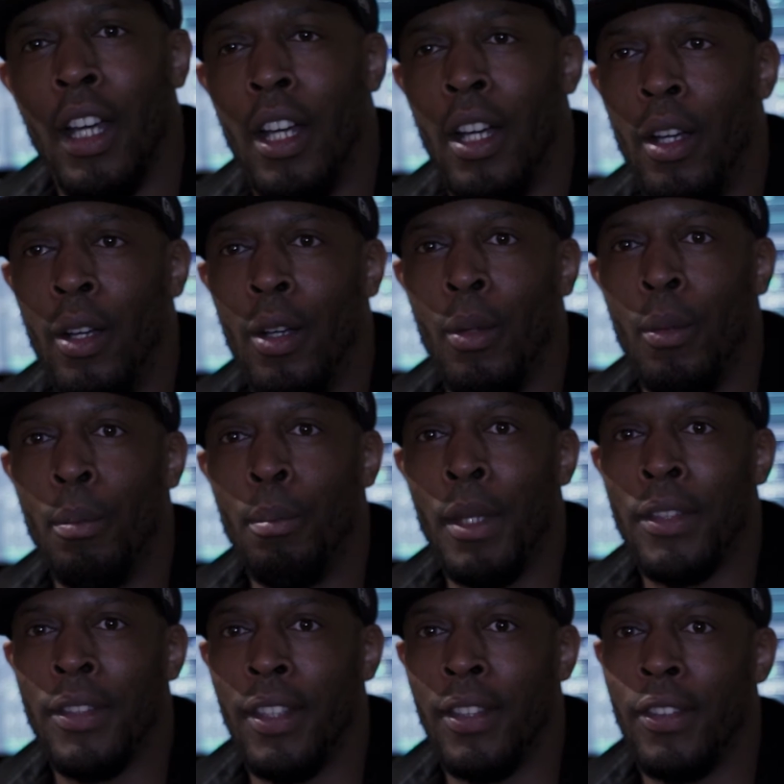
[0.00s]
My
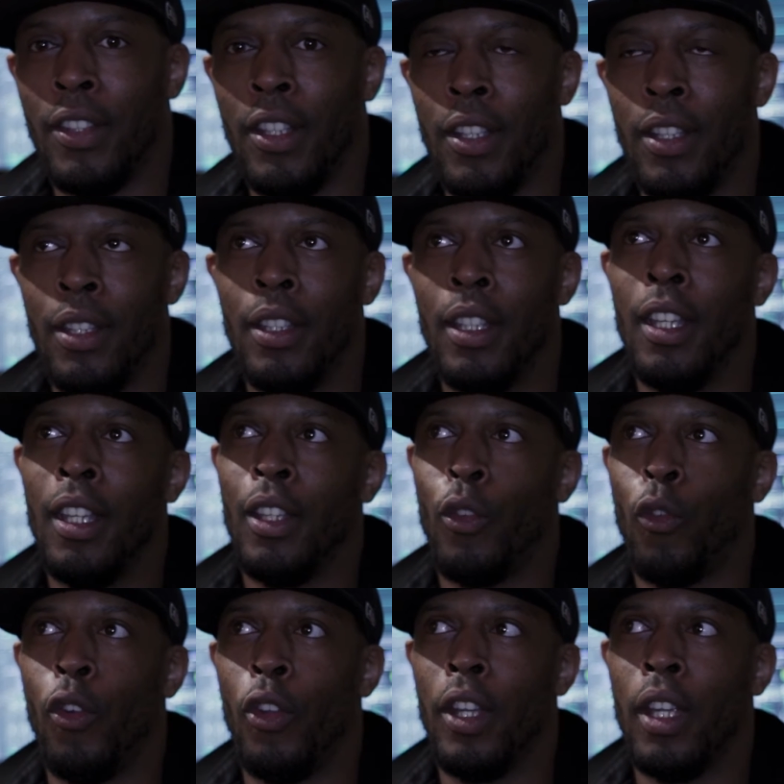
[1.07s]
sister, it's
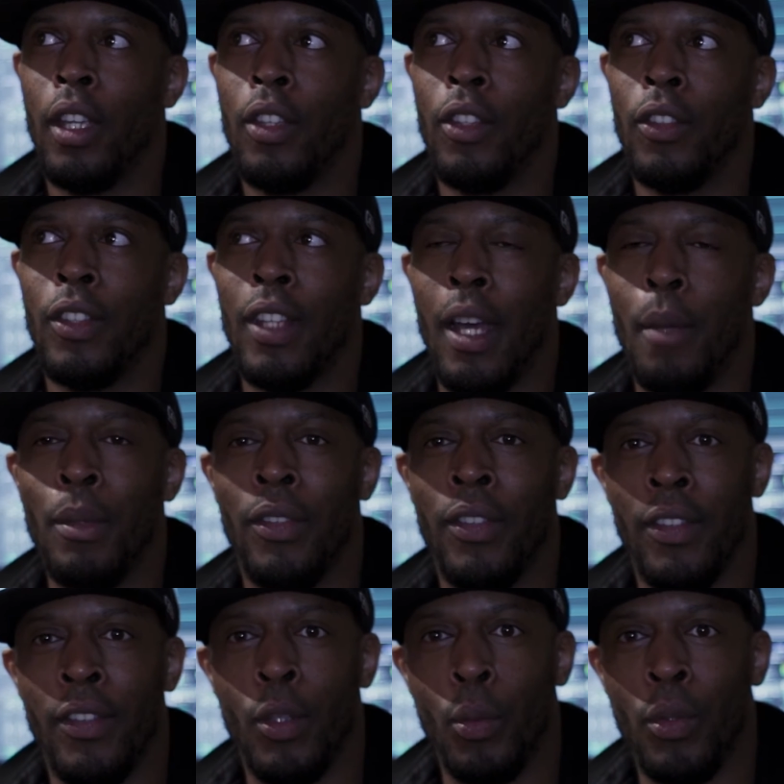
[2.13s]
funny because like my
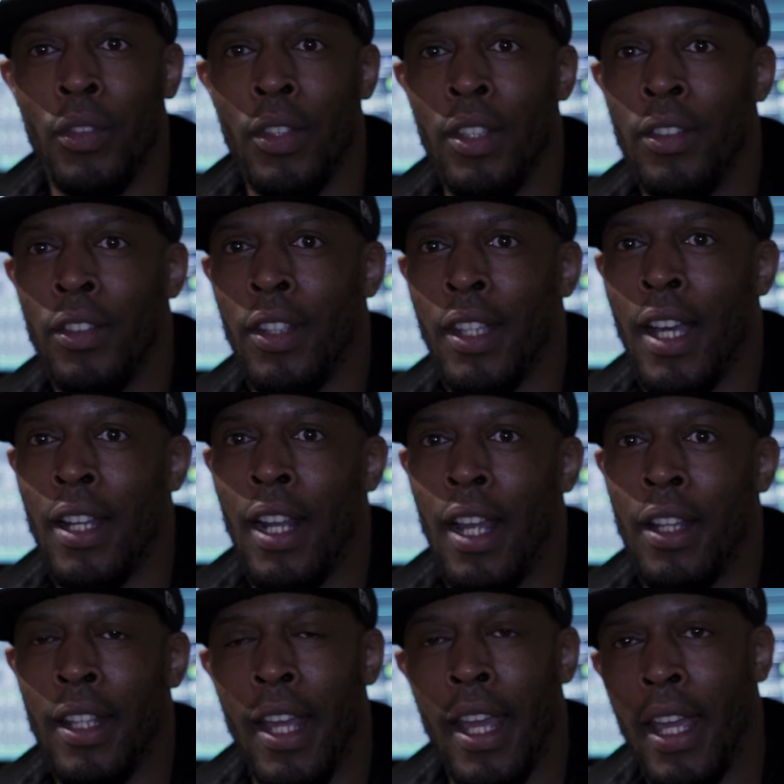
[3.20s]
sister was into kind of
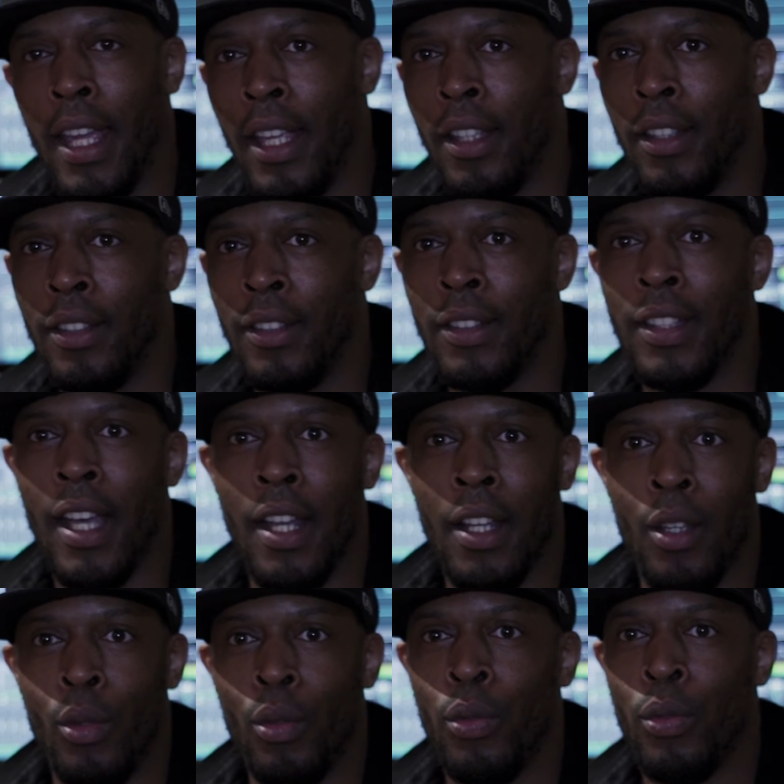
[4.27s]
like the 80s kind
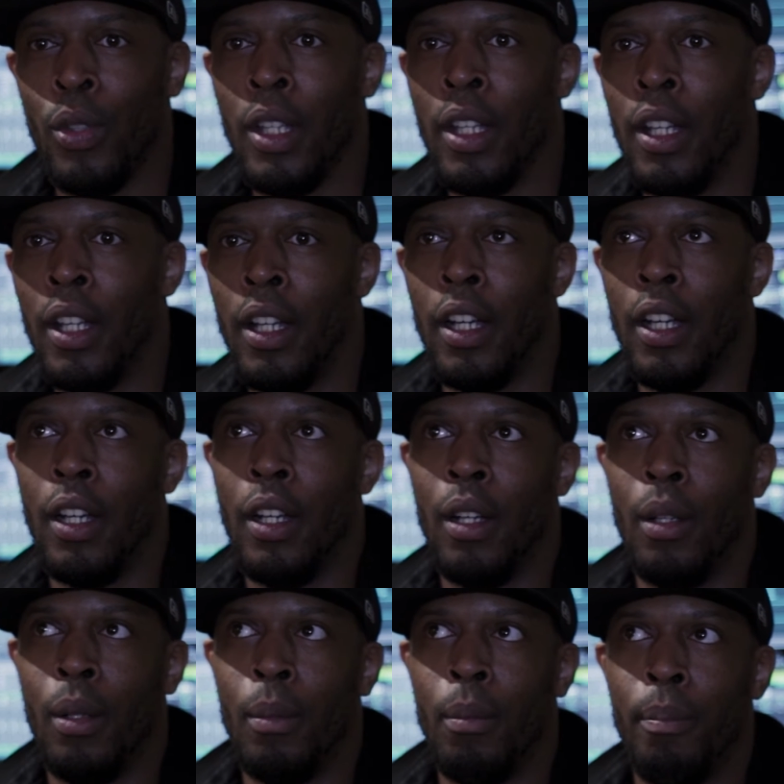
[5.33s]
of
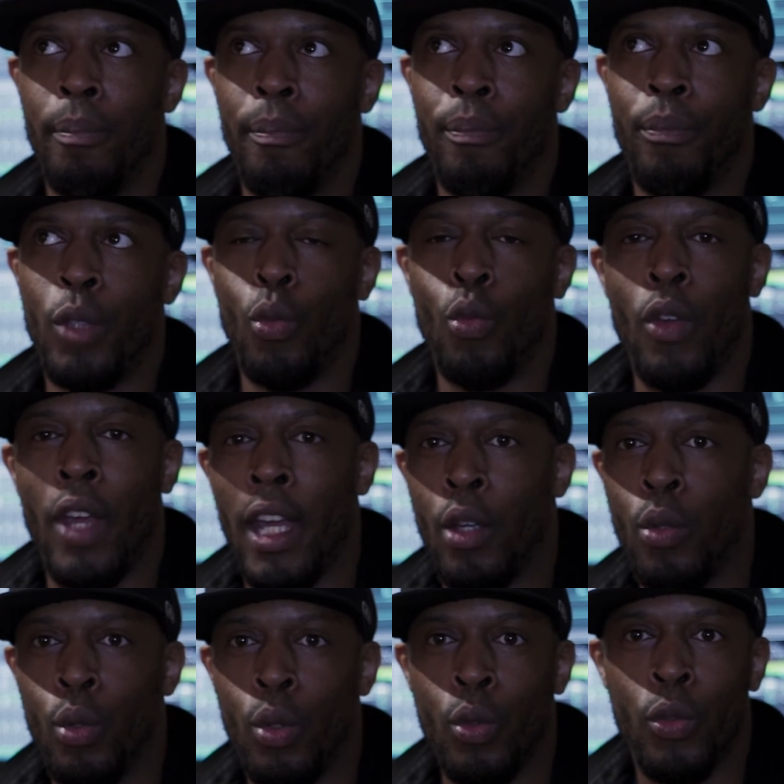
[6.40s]
rare
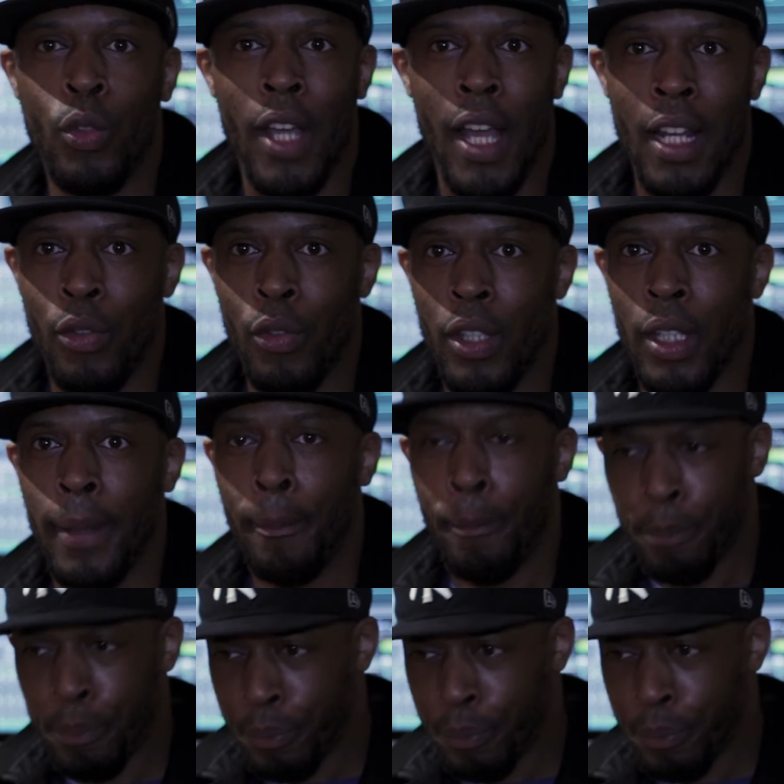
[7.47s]
groove kind of thing,